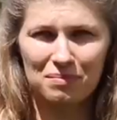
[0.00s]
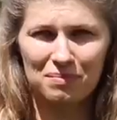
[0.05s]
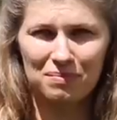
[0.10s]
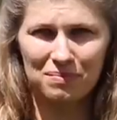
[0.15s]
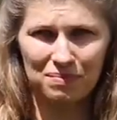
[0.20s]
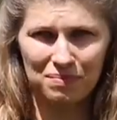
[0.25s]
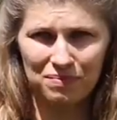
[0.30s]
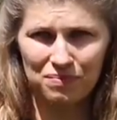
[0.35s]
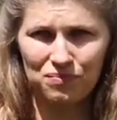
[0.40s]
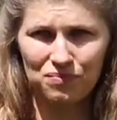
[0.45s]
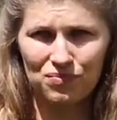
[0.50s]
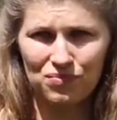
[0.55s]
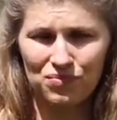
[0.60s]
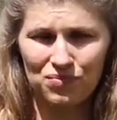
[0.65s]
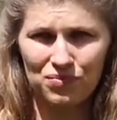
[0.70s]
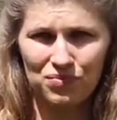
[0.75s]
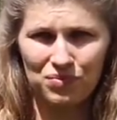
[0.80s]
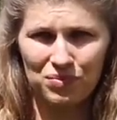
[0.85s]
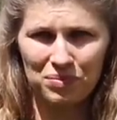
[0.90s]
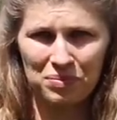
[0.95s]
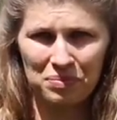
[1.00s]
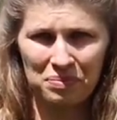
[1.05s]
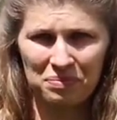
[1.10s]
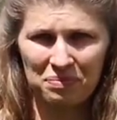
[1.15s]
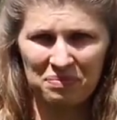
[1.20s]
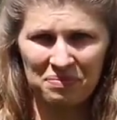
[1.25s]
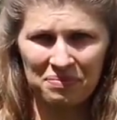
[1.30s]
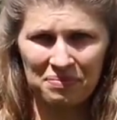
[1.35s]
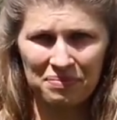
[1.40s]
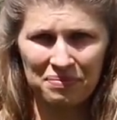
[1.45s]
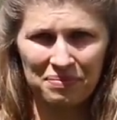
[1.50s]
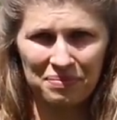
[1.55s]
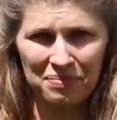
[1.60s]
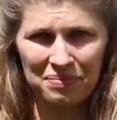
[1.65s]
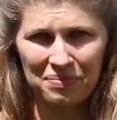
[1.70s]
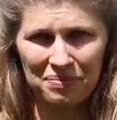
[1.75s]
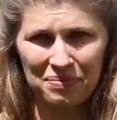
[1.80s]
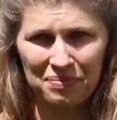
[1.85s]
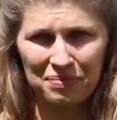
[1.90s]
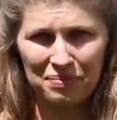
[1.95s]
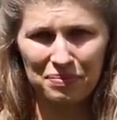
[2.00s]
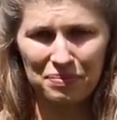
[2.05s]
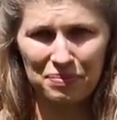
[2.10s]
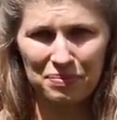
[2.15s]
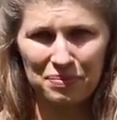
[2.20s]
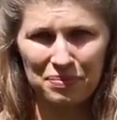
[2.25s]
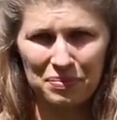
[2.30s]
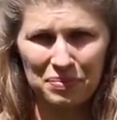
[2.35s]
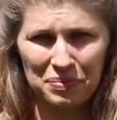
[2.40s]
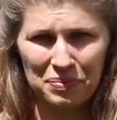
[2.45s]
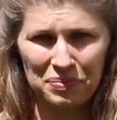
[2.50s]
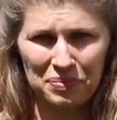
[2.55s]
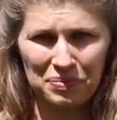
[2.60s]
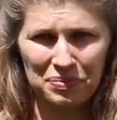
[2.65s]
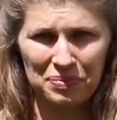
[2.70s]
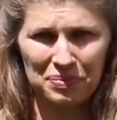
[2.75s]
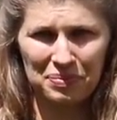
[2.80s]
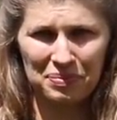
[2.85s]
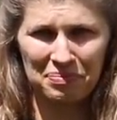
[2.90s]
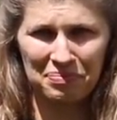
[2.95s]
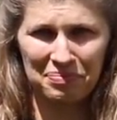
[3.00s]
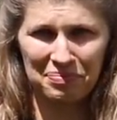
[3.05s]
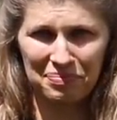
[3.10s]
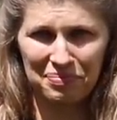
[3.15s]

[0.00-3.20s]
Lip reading: [no speech]